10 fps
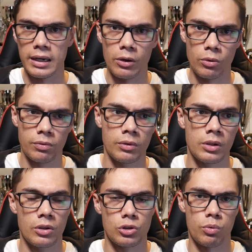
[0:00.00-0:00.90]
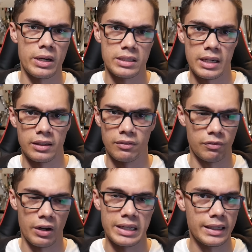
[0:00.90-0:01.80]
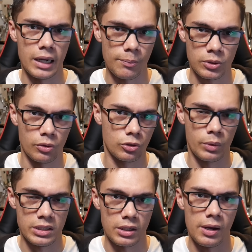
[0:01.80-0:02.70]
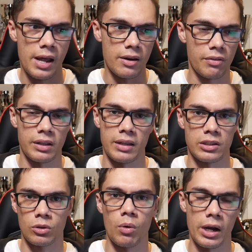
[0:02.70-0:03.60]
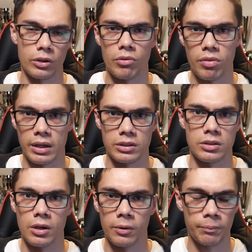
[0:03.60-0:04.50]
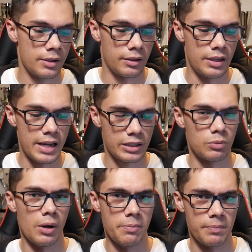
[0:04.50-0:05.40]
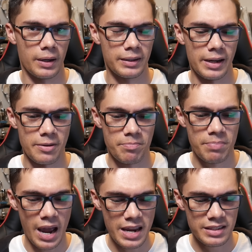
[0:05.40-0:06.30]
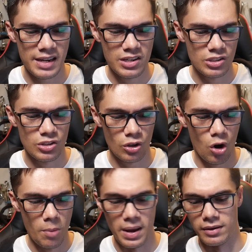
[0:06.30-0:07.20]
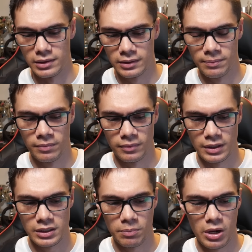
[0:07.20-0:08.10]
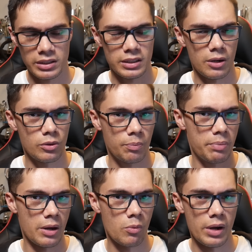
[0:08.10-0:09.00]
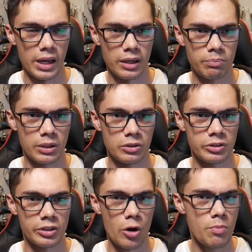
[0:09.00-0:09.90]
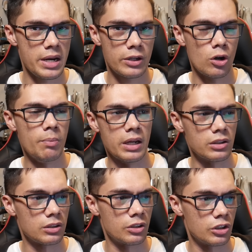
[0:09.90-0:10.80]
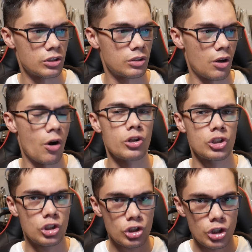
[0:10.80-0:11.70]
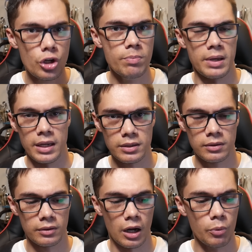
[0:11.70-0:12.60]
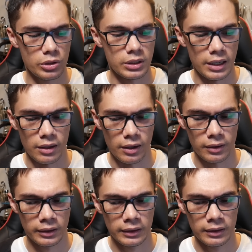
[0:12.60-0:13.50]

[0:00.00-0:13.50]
little 20-second funny clips on Twitter, and I think that's quite a good thing to do. The next one, okay, pay attention to comments. This might sound a bit weird because so many comments are just stupid. I would say that